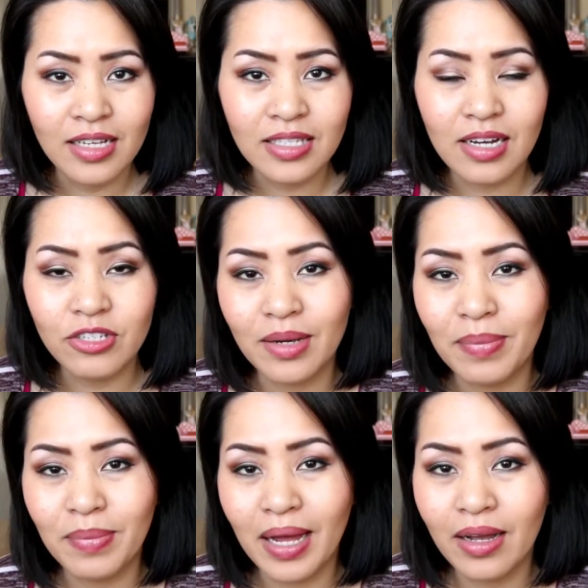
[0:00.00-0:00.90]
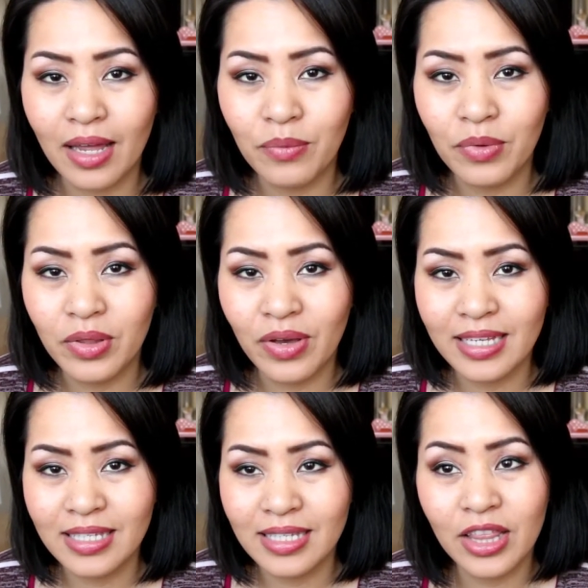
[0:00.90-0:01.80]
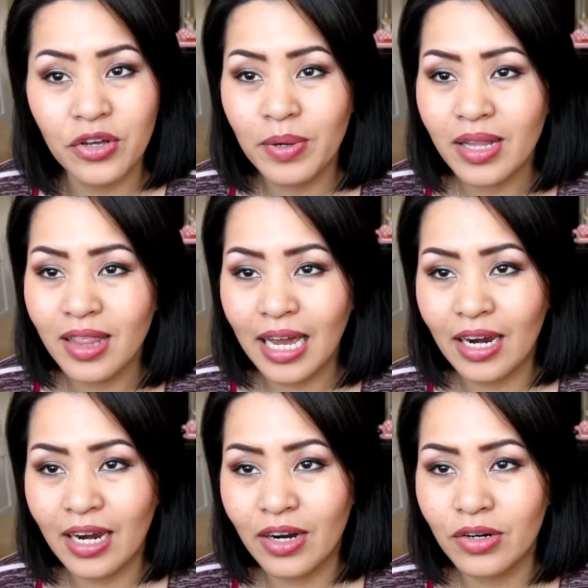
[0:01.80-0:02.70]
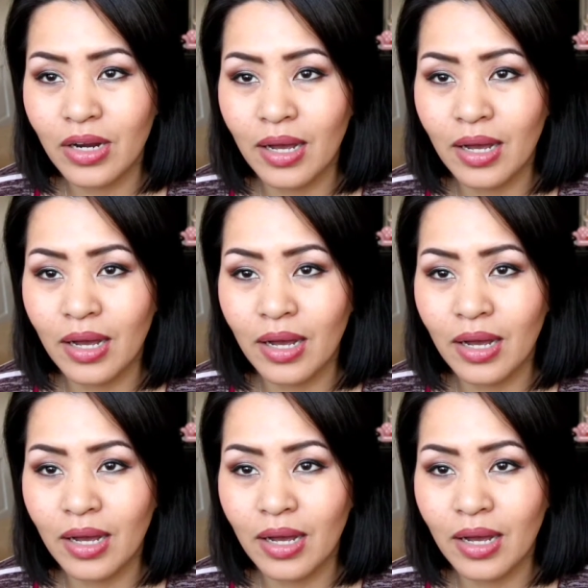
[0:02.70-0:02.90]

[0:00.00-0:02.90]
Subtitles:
So I'll check back again with you guys a little bit later.